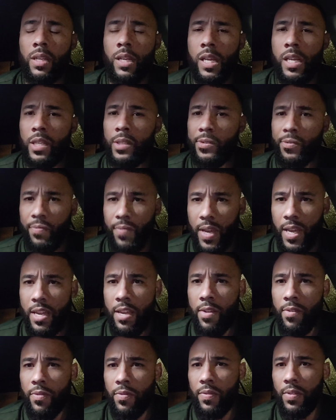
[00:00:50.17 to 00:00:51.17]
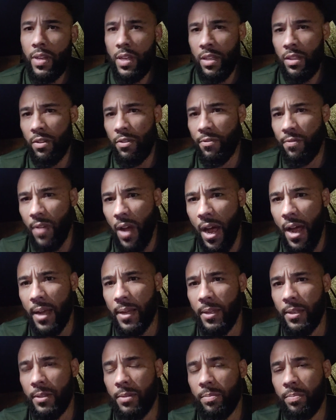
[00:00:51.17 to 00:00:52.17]
is faith in the
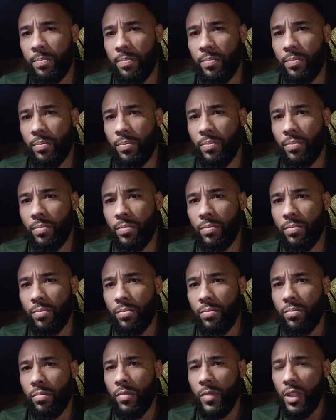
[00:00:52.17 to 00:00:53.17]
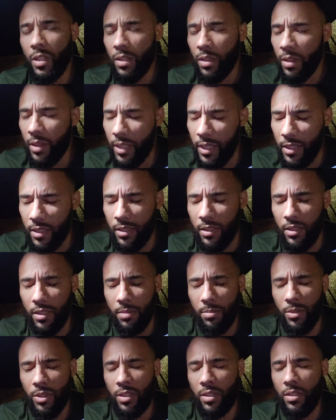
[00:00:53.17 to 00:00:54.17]
fire. Listen to
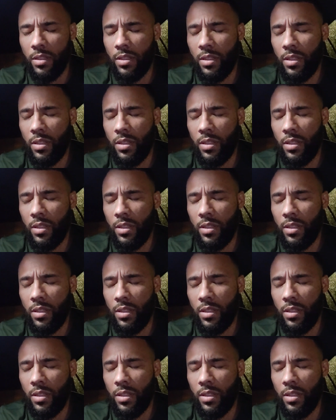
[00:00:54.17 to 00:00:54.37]
me.